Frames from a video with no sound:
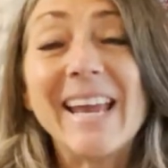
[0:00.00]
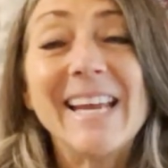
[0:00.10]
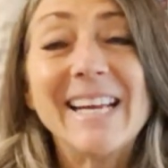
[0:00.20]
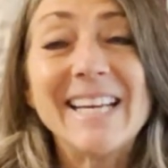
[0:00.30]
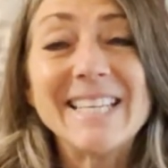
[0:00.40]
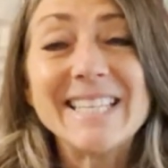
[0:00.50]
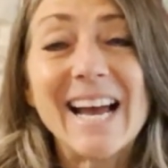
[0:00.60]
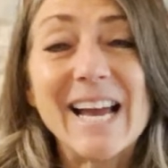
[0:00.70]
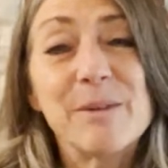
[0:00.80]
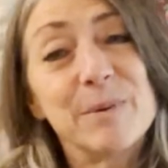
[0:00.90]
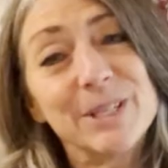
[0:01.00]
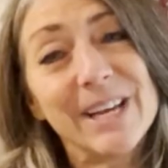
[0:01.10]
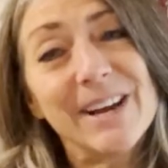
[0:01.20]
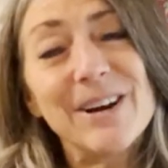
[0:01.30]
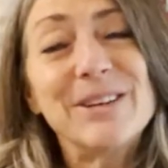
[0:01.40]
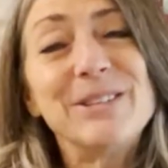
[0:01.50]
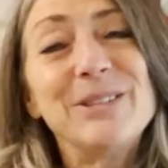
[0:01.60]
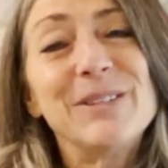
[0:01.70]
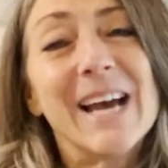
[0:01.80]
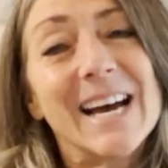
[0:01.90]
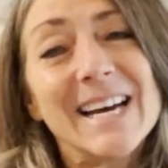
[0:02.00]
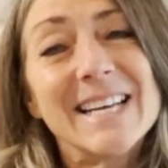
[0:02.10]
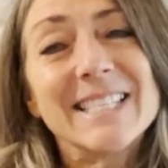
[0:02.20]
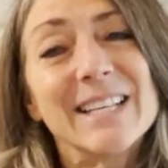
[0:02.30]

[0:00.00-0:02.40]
and I appreciate all you guys.